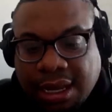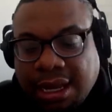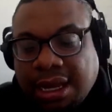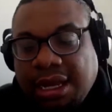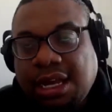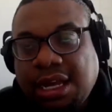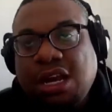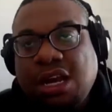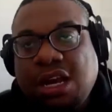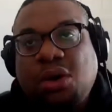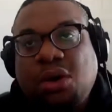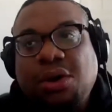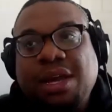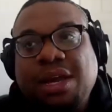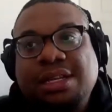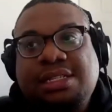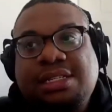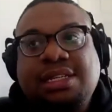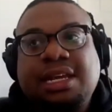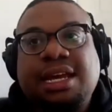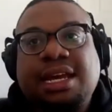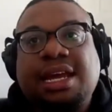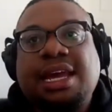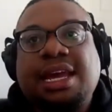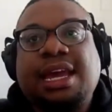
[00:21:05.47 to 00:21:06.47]
You know,
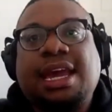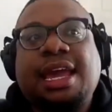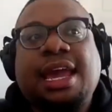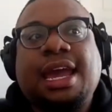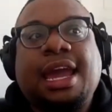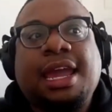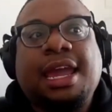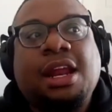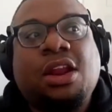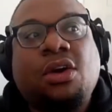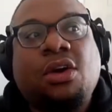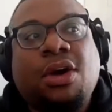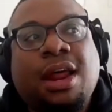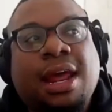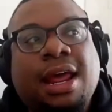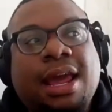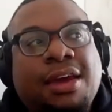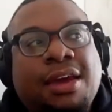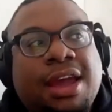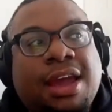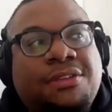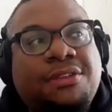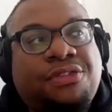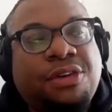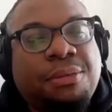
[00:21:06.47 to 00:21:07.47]
it's, you know,
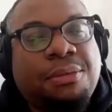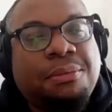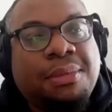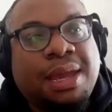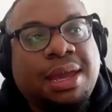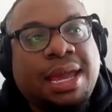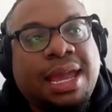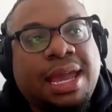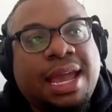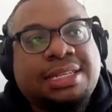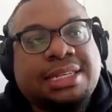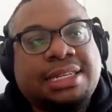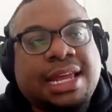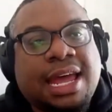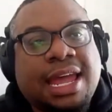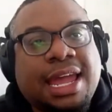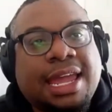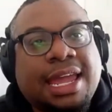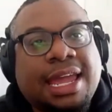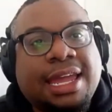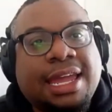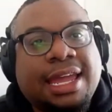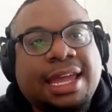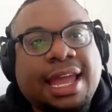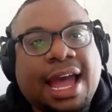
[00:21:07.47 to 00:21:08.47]
and for me, it's
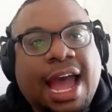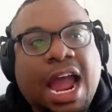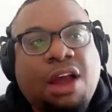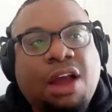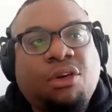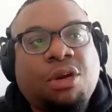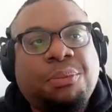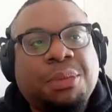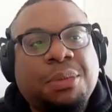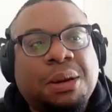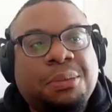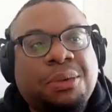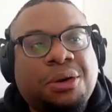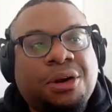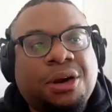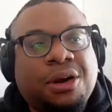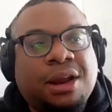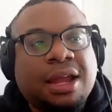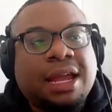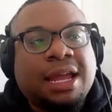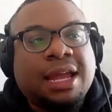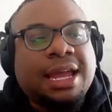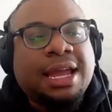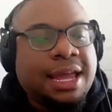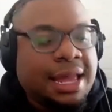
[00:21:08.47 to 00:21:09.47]
like, I remember
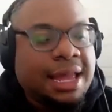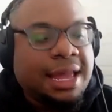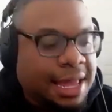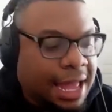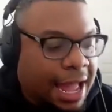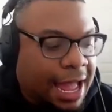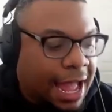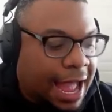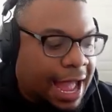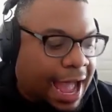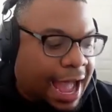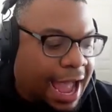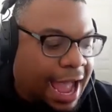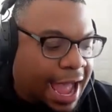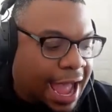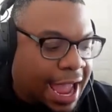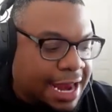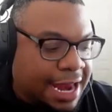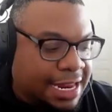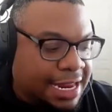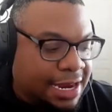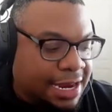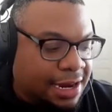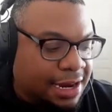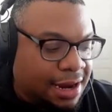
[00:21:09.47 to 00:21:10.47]
I, I
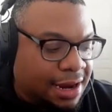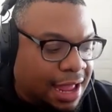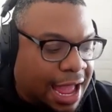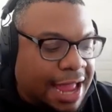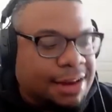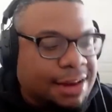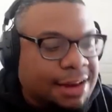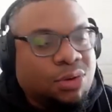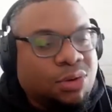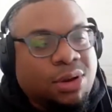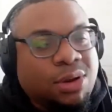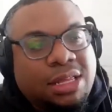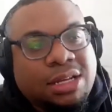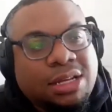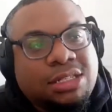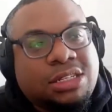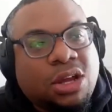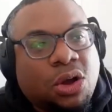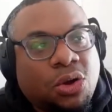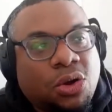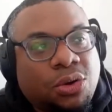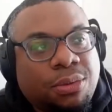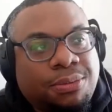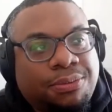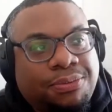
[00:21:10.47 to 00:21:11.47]
didn't, I
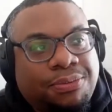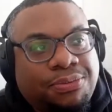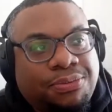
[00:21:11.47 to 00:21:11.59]
so